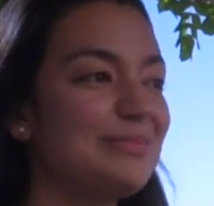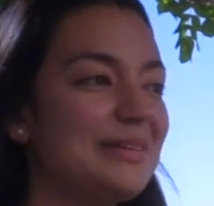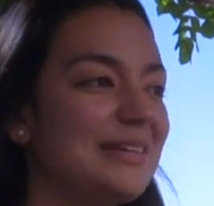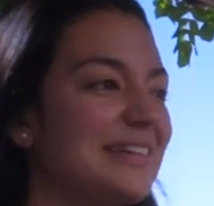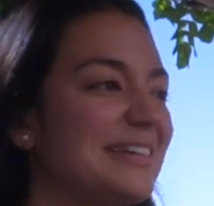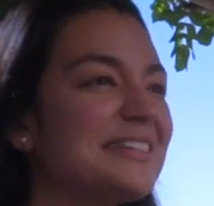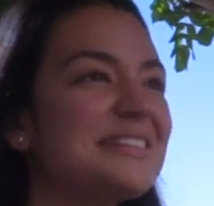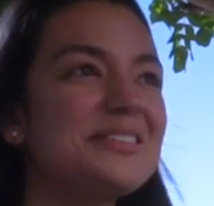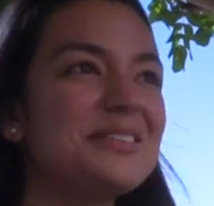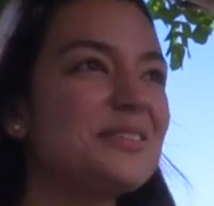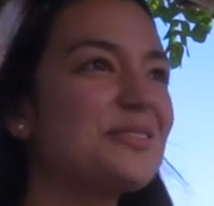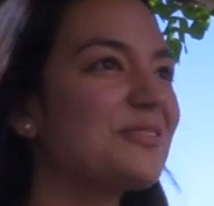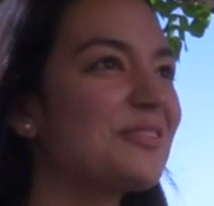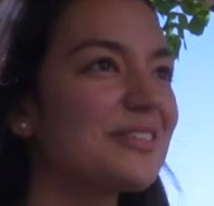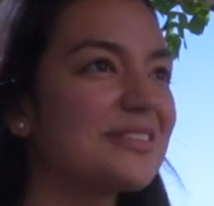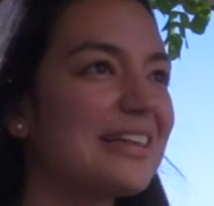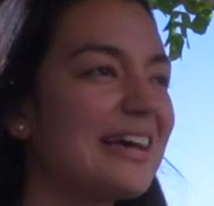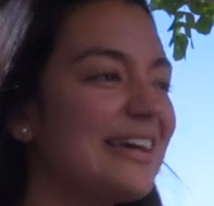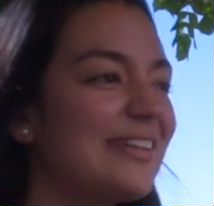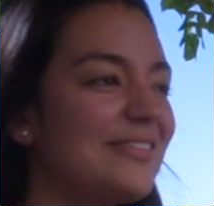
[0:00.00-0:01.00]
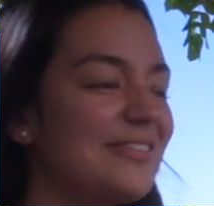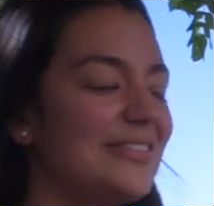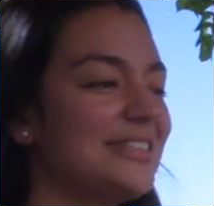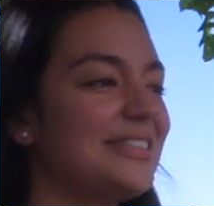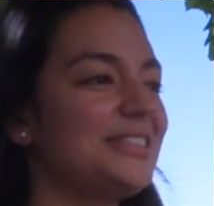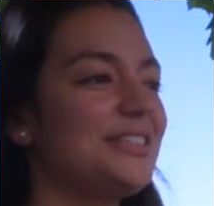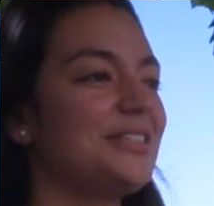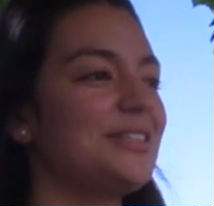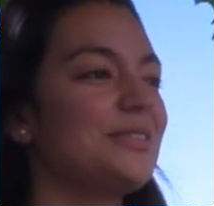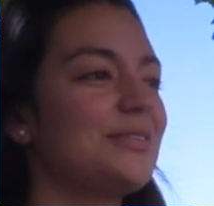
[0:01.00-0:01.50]
be a student for life and
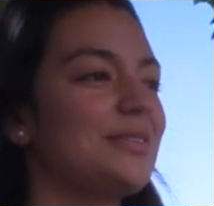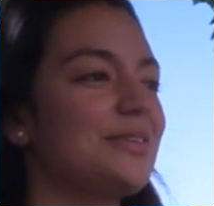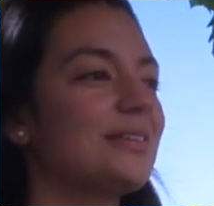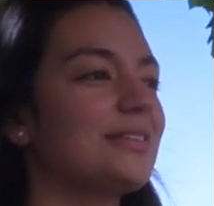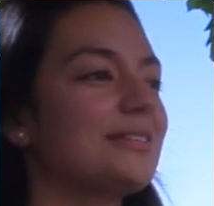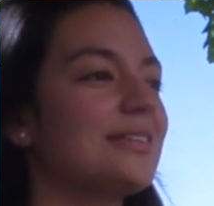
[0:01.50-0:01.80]
to